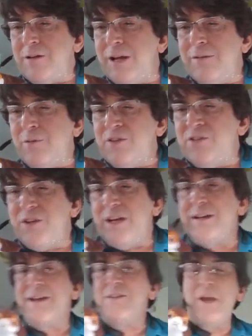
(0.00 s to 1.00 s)

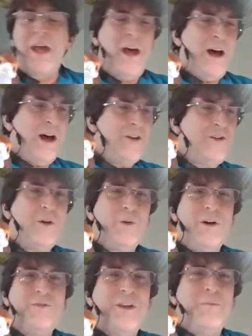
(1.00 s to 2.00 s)
I don't have one sitting
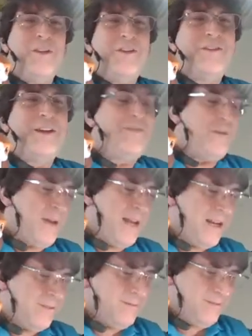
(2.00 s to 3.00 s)
next to me. I'll show
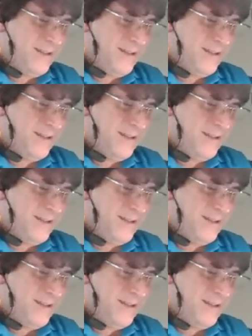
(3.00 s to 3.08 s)
off some